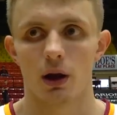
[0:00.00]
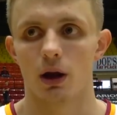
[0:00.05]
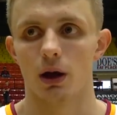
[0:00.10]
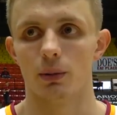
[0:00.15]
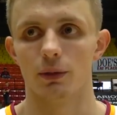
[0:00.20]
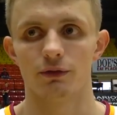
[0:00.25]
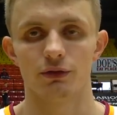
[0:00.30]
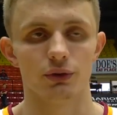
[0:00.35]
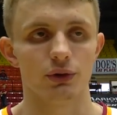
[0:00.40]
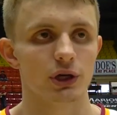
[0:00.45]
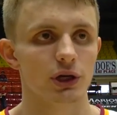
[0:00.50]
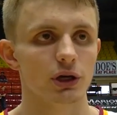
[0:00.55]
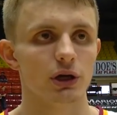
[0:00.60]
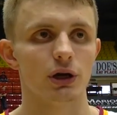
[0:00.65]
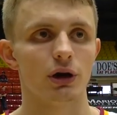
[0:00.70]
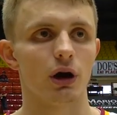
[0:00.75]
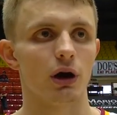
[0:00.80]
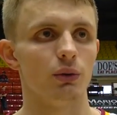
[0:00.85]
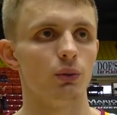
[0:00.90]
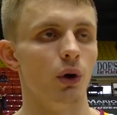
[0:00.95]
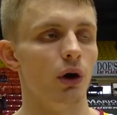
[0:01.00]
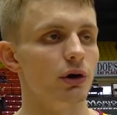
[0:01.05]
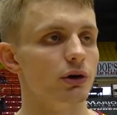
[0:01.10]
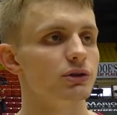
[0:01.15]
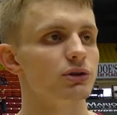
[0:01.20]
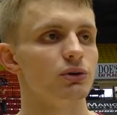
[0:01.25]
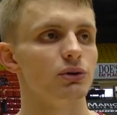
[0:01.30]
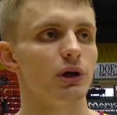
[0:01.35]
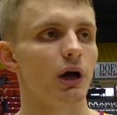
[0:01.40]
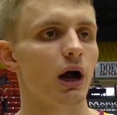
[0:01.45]
um, if you key in on one or
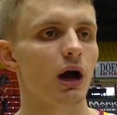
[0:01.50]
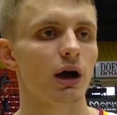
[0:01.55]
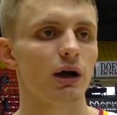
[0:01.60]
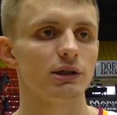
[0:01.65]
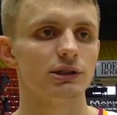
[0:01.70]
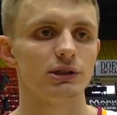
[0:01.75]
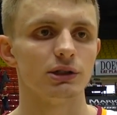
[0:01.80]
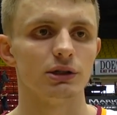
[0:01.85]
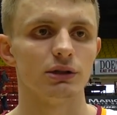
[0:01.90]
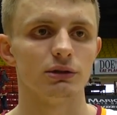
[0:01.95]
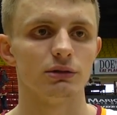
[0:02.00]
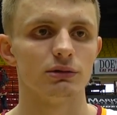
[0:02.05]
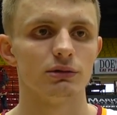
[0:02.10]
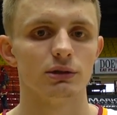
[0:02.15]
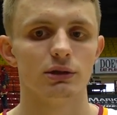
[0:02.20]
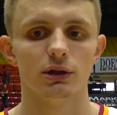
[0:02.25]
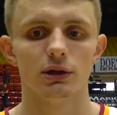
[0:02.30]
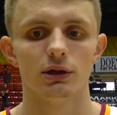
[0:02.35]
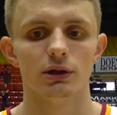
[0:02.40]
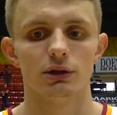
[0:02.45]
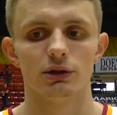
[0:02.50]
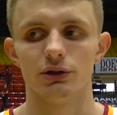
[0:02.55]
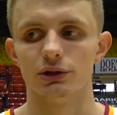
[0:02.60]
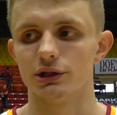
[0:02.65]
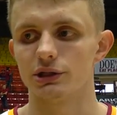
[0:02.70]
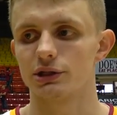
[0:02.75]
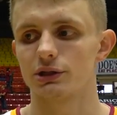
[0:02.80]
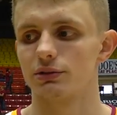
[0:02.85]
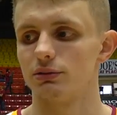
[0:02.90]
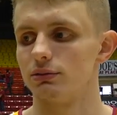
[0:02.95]
two guys, then you
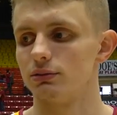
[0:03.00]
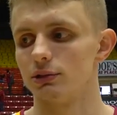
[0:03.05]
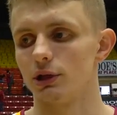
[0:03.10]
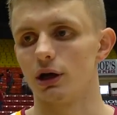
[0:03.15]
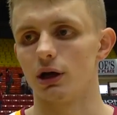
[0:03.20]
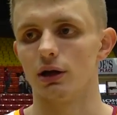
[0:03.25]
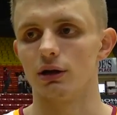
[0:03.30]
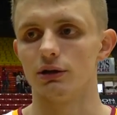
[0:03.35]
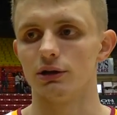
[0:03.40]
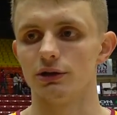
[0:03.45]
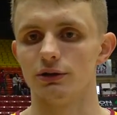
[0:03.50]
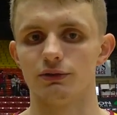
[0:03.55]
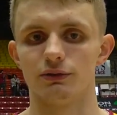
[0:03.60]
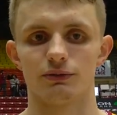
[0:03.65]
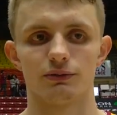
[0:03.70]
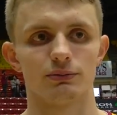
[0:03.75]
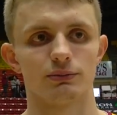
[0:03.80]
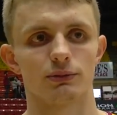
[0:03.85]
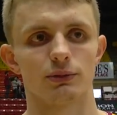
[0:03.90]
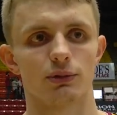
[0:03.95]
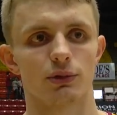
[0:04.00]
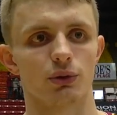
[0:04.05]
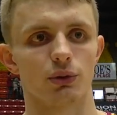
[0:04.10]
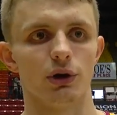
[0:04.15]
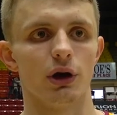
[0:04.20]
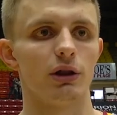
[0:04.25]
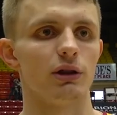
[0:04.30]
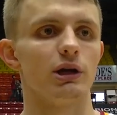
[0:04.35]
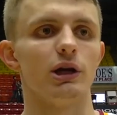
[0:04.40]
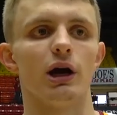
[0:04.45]
just uh, leave
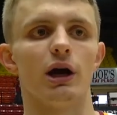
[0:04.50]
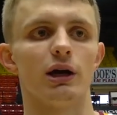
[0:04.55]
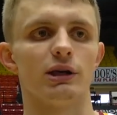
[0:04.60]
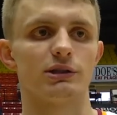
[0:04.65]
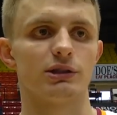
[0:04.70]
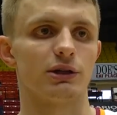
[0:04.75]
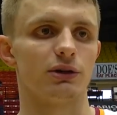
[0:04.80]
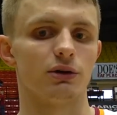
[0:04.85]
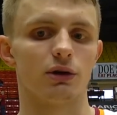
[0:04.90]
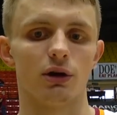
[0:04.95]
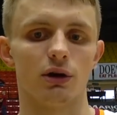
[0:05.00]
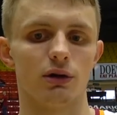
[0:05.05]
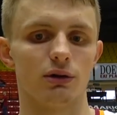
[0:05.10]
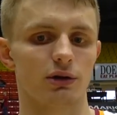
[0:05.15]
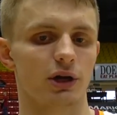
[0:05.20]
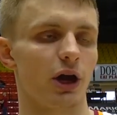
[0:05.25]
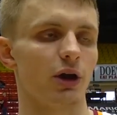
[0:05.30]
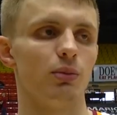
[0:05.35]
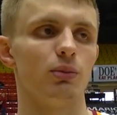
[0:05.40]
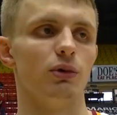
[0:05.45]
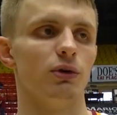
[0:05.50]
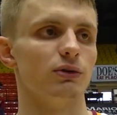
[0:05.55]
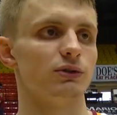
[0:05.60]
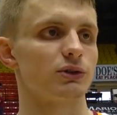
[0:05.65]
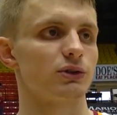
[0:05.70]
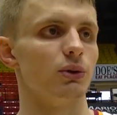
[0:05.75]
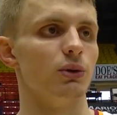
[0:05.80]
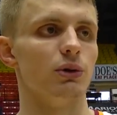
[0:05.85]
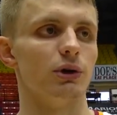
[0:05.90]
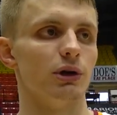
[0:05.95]
three other guys that are all capable of
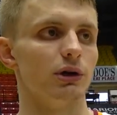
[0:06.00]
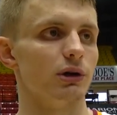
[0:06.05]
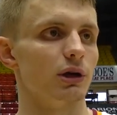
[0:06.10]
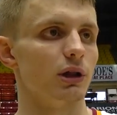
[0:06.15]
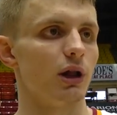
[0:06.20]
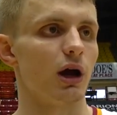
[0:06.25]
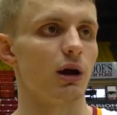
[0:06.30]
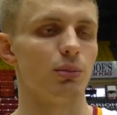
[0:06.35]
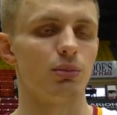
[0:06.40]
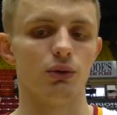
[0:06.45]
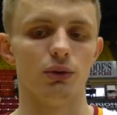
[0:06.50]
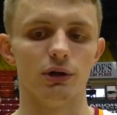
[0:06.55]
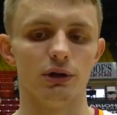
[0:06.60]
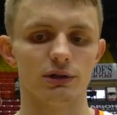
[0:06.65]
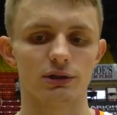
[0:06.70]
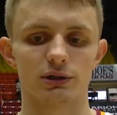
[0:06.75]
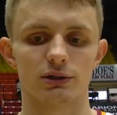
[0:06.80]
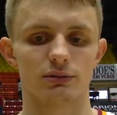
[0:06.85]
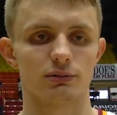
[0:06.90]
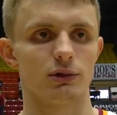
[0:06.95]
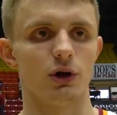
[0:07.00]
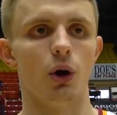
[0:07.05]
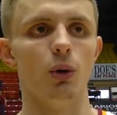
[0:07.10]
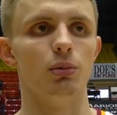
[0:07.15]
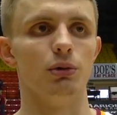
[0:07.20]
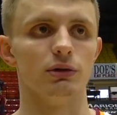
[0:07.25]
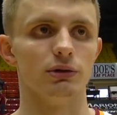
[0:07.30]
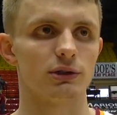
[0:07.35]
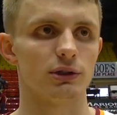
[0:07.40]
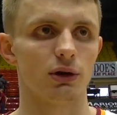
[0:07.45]
scoring a lot of points
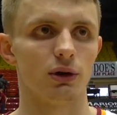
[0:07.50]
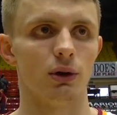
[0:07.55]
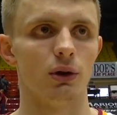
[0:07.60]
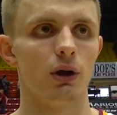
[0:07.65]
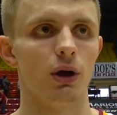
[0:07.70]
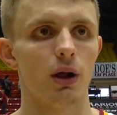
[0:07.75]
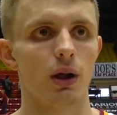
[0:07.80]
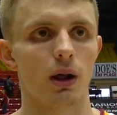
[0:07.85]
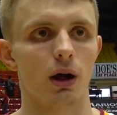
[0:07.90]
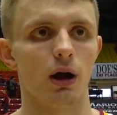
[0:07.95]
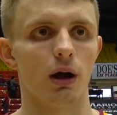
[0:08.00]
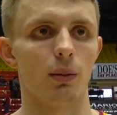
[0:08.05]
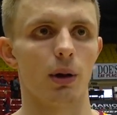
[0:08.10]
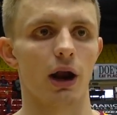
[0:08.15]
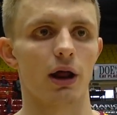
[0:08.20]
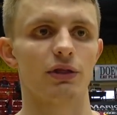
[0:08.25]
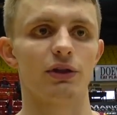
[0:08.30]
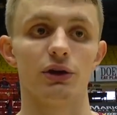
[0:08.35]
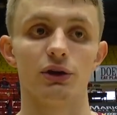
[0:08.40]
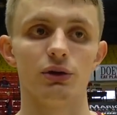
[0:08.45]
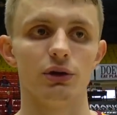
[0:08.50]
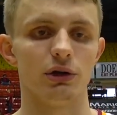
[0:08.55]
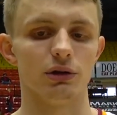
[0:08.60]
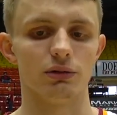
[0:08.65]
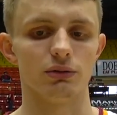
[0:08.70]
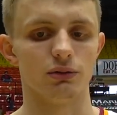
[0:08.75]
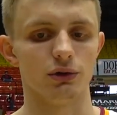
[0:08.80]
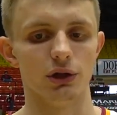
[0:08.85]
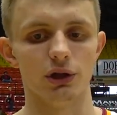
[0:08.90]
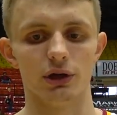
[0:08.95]
open. So um, I don't think you
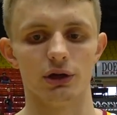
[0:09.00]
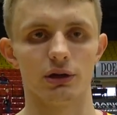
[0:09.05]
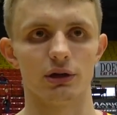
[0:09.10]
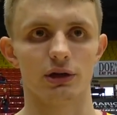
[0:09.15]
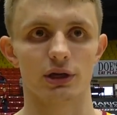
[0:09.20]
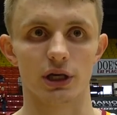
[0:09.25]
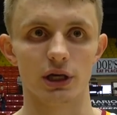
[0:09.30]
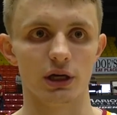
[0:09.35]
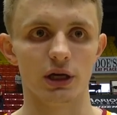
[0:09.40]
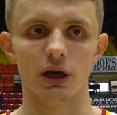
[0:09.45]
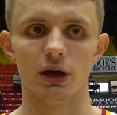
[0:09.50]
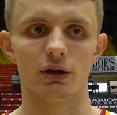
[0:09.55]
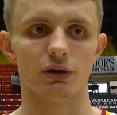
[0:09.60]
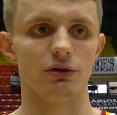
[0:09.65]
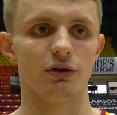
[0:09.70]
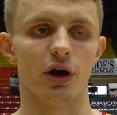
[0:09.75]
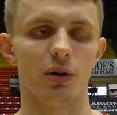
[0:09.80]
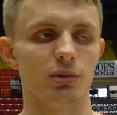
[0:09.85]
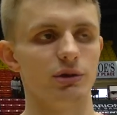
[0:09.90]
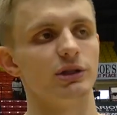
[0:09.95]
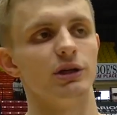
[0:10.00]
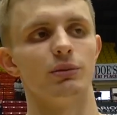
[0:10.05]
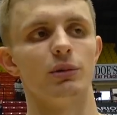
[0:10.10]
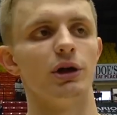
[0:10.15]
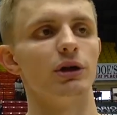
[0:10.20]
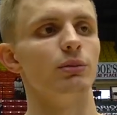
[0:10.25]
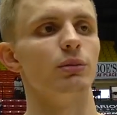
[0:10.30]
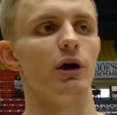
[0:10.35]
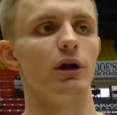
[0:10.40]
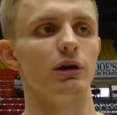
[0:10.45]
can really key in or double team
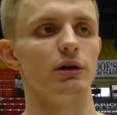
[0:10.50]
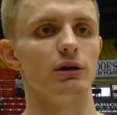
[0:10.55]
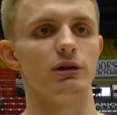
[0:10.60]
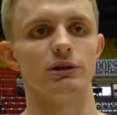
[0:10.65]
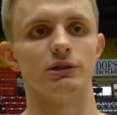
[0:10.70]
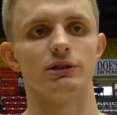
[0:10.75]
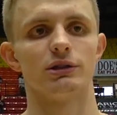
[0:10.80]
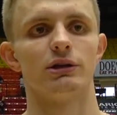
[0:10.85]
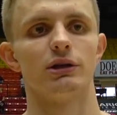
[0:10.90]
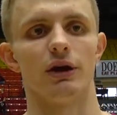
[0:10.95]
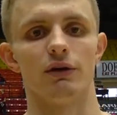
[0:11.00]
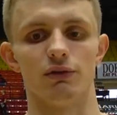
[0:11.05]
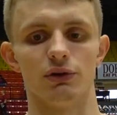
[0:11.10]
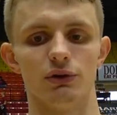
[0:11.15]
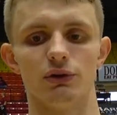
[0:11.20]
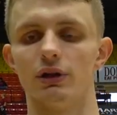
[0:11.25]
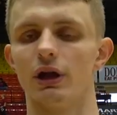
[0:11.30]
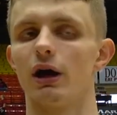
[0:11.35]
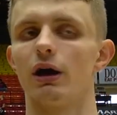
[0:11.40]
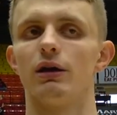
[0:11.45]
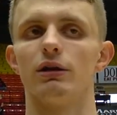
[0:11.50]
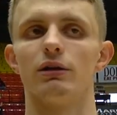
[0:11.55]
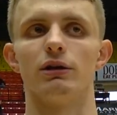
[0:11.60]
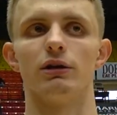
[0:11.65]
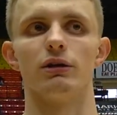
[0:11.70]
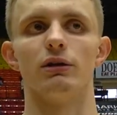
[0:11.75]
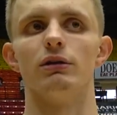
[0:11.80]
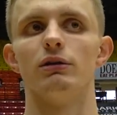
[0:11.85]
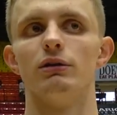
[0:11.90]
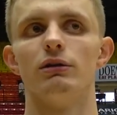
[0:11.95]
anybody because if you do that,
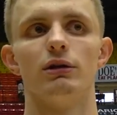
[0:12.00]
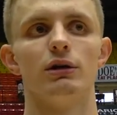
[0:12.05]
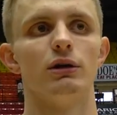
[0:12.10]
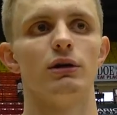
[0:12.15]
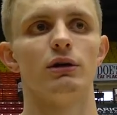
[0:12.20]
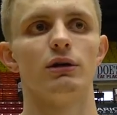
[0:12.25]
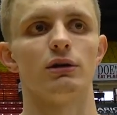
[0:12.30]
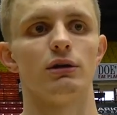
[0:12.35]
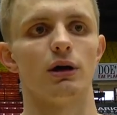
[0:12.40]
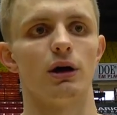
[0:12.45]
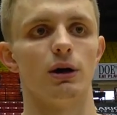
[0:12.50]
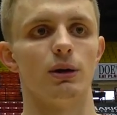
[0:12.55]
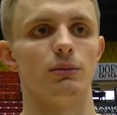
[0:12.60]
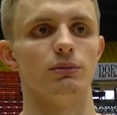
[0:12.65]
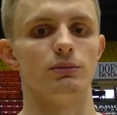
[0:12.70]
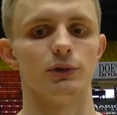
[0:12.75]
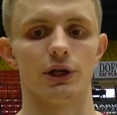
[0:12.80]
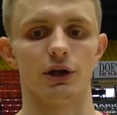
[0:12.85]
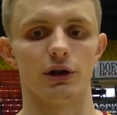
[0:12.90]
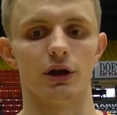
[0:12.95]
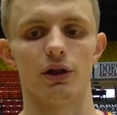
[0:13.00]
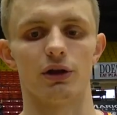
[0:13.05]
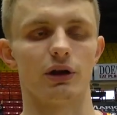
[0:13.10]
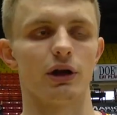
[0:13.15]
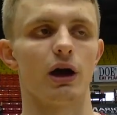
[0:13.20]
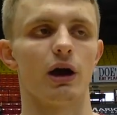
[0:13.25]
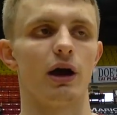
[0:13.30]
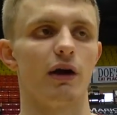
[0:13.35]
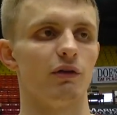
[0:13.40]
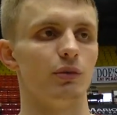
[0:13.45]
then um, then another
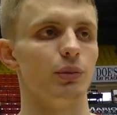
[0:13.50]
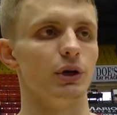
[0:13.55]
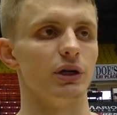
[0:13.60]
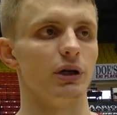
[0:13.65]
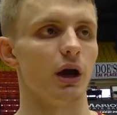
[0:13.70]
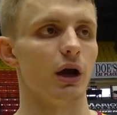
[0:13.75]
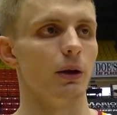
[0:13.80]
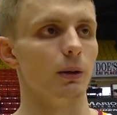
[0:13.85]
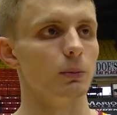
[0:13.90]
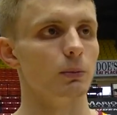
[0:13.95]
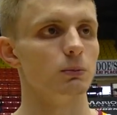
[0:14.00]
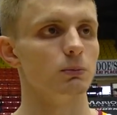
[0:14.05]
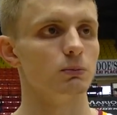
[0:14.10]
guy will have a big night.